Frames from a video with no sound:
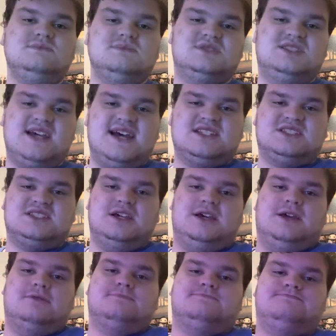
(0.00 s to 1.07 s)
that's
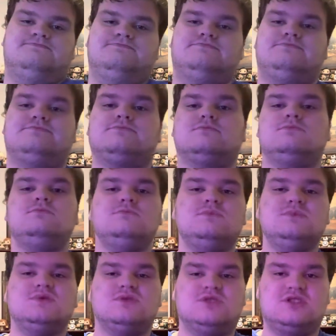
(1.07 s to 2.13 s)
it.
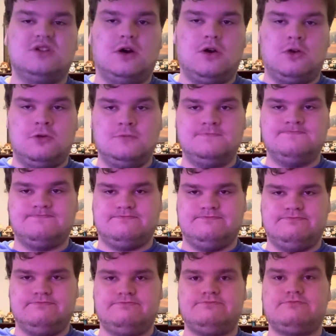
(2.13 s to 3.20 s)
So,
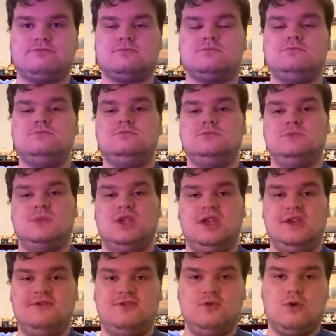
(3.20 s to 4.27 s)

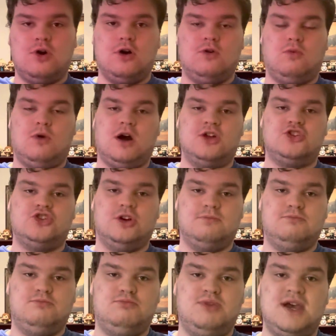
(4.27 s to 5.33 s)
if you want to watch a
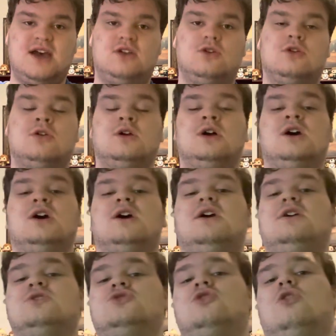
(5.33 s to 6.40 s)
better
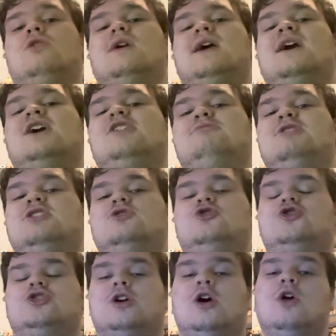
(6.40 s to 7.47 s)
adult animated
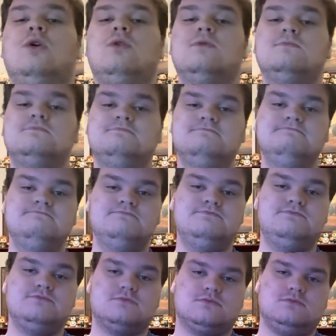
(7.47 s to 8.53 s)
show,
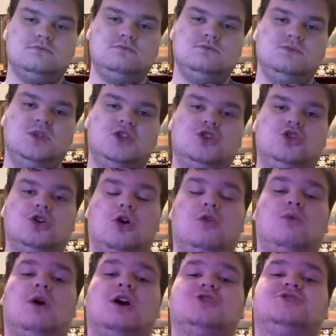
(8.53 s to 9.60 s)
go
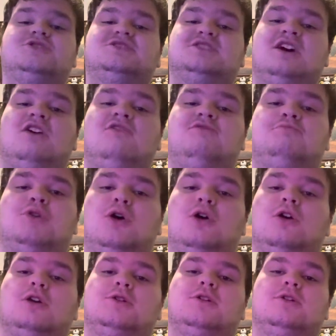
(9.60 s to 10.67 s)
watch South
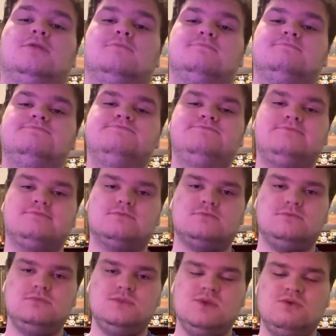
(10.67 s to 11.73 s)
Park.
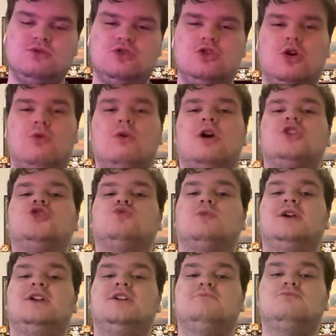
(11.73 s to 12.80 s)
Go watch
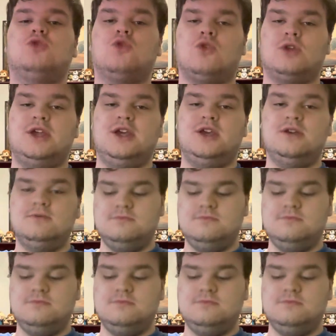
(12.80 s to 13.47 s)
Rick and Morty.